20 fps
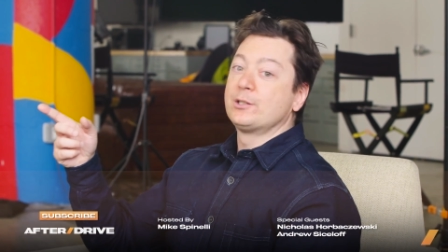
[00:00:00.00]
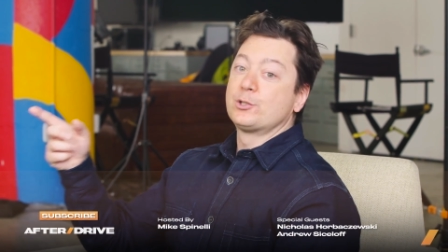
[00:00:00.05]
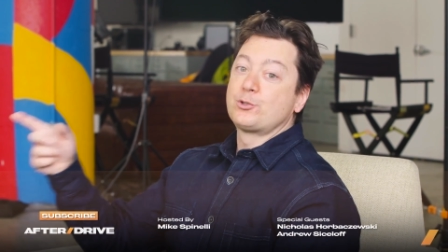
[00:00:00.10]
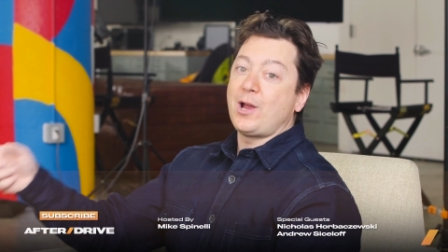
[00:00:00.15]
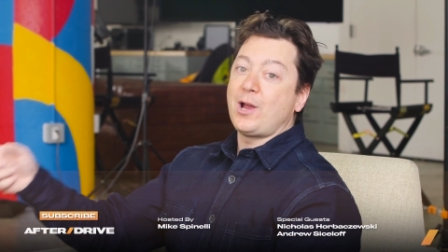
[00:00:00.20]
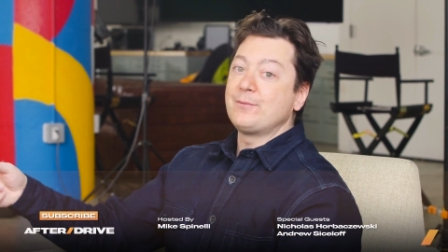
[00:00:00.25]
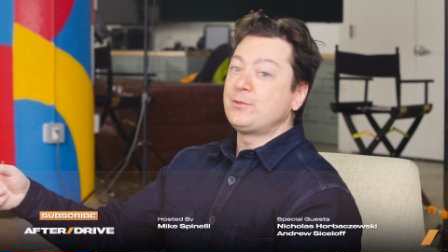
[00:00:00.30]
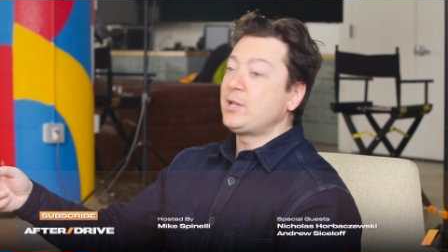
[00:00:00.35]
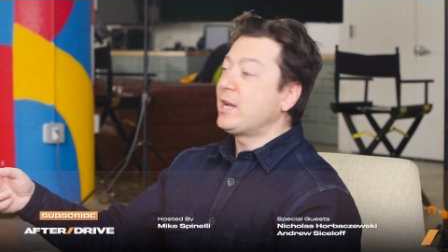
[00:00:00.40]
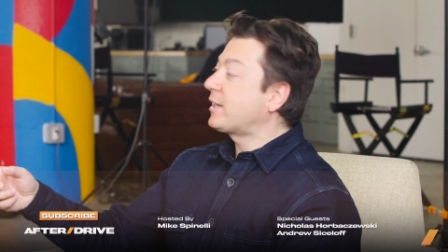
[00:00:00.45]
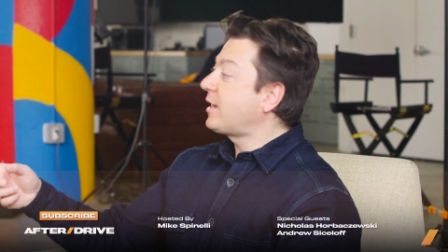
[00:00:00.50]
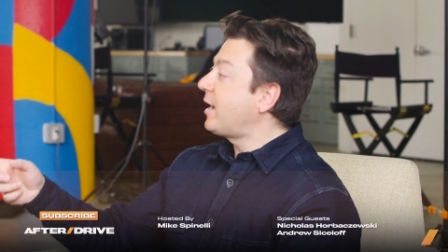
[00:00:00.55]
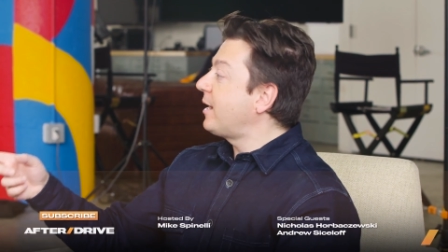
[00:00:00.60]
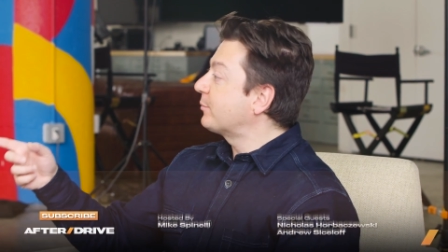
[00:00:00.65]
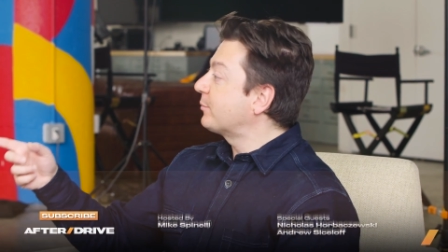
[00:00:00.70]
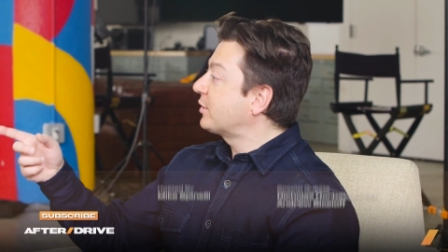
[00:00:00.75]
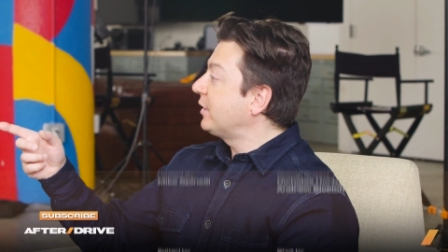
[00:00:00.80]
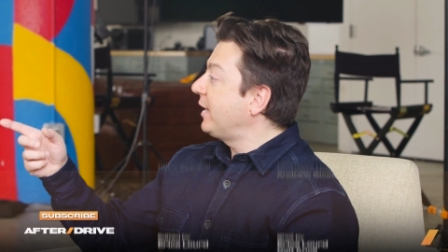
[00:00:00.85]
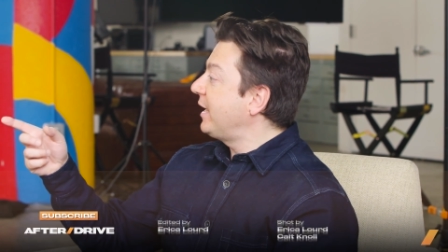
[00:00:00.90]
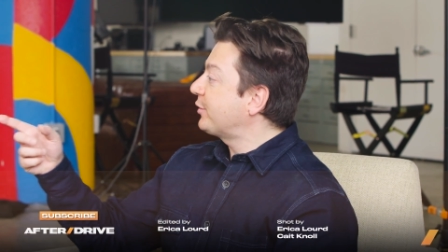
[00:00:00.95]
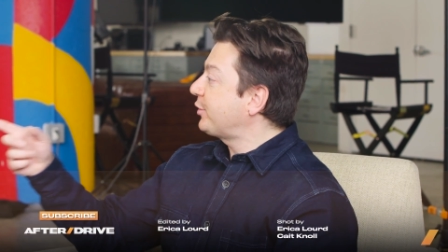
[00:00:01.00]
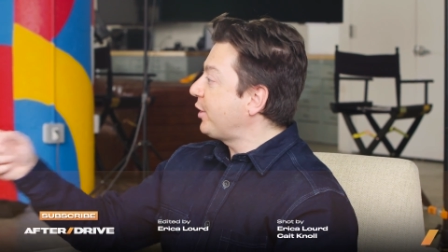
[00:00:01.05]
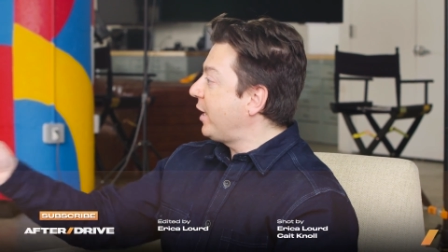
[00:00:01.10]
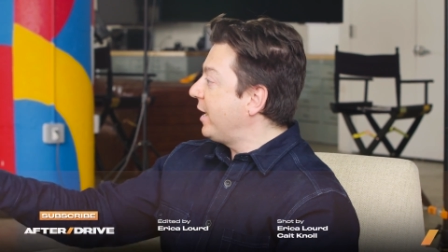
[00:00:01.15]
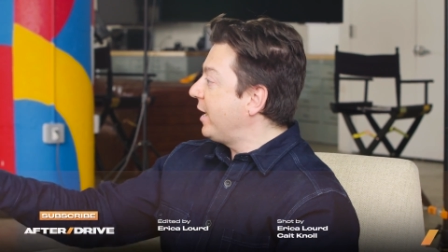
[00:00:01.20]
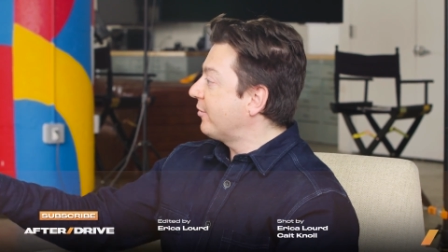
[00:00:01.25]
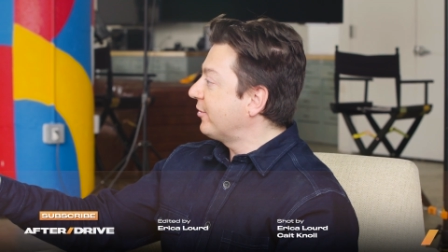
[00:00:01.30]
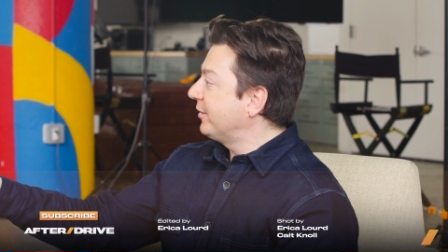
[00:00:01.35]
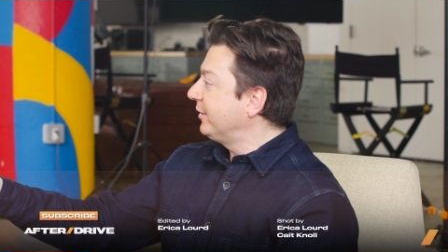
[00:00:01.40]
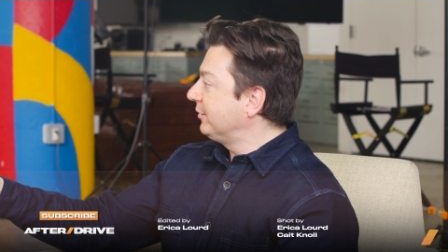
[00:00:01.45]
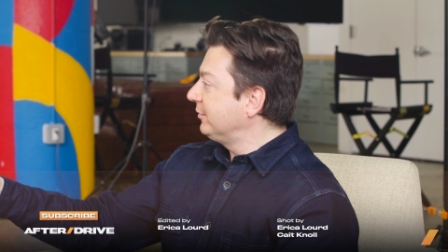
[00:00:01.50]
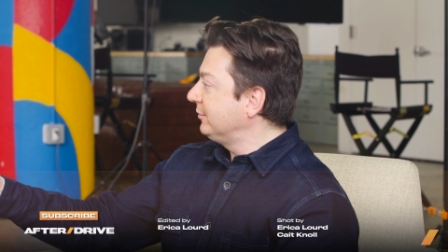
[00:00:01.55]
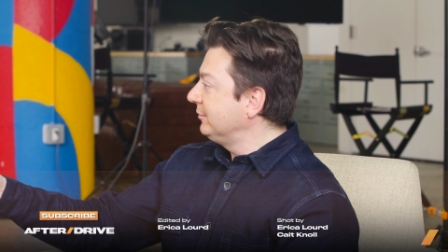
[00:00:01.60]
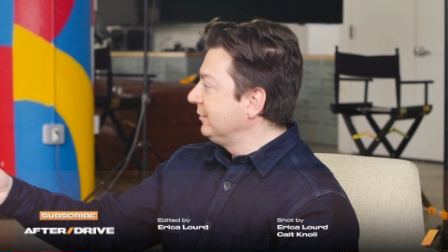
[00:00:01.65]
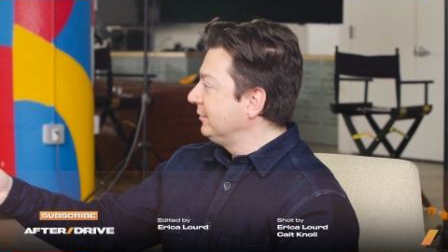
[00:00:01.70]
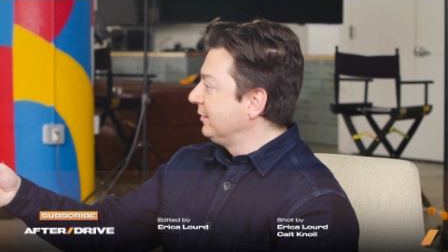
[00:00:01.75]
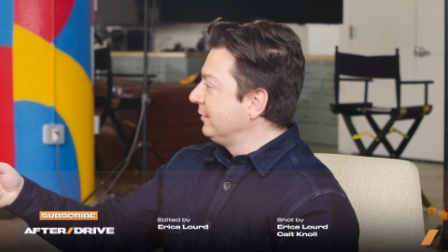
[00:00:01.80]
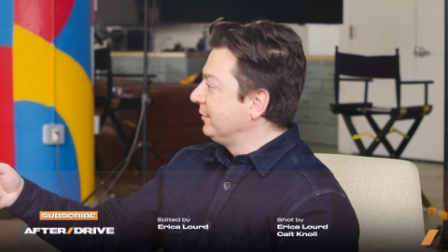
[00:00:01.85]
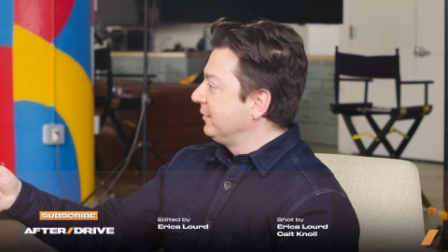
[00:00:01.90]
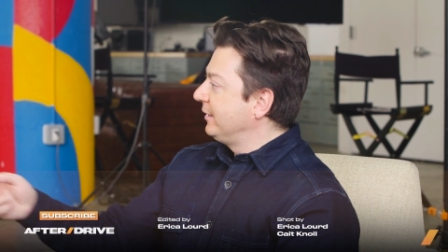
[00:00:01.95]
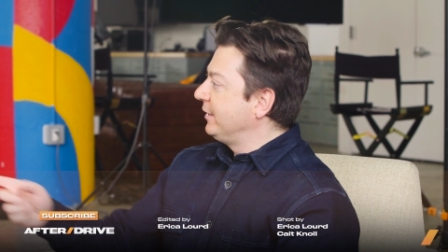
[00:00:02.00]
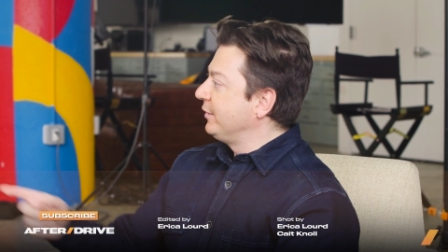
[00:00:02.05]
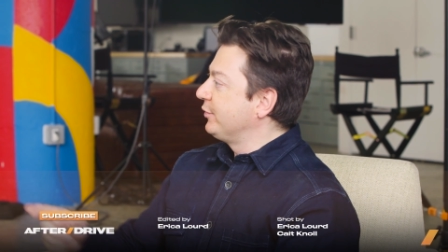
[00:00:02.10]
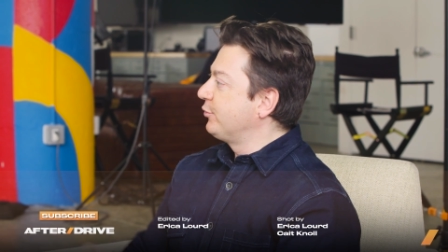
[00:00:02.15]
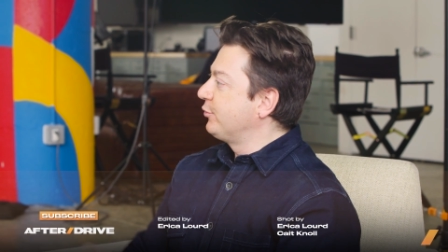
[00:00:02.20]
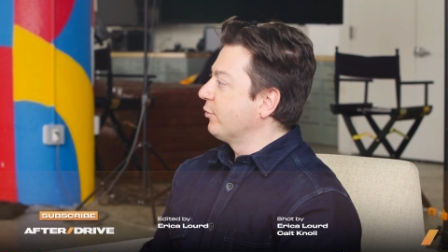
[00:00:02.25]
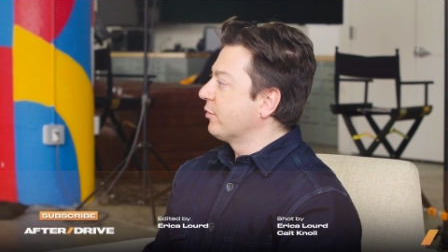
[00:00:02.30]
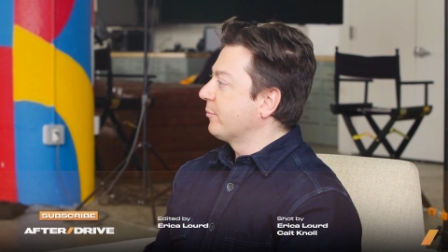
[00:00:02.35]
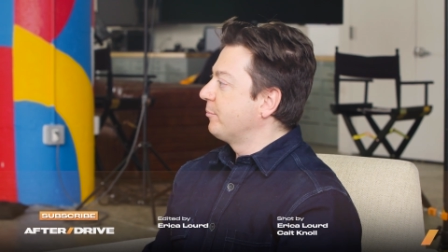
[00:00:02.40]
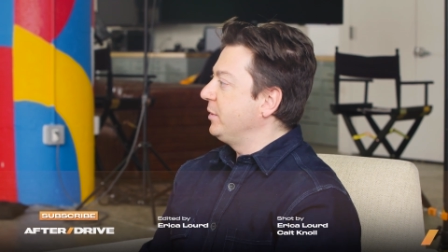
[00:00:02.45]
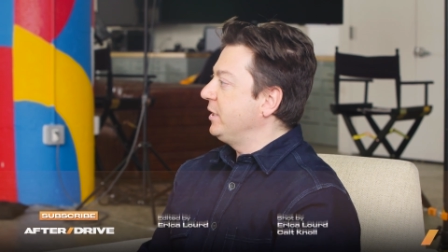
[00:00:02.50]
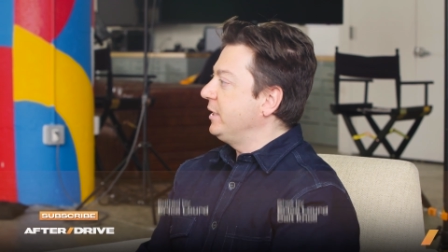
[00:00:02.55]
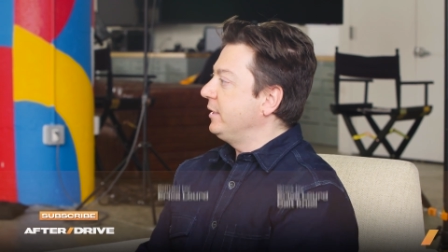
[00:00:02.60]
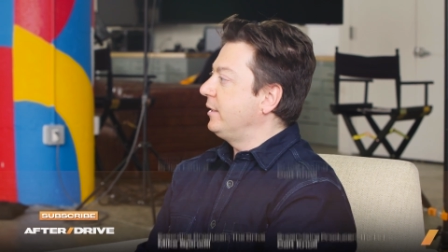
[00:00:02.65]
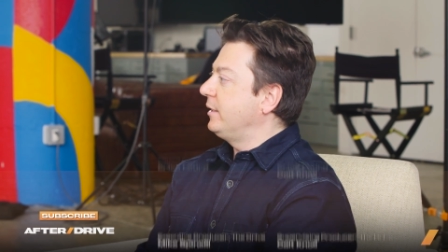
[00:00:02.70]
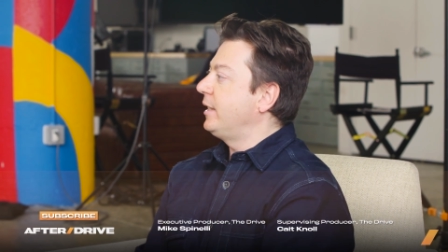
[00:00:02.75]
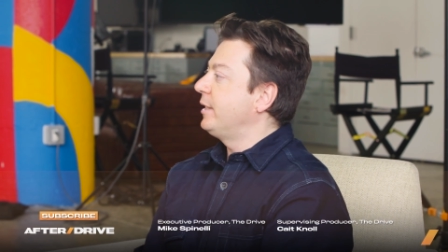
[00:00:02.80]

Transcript: The drive.com slash Aerial is your beat.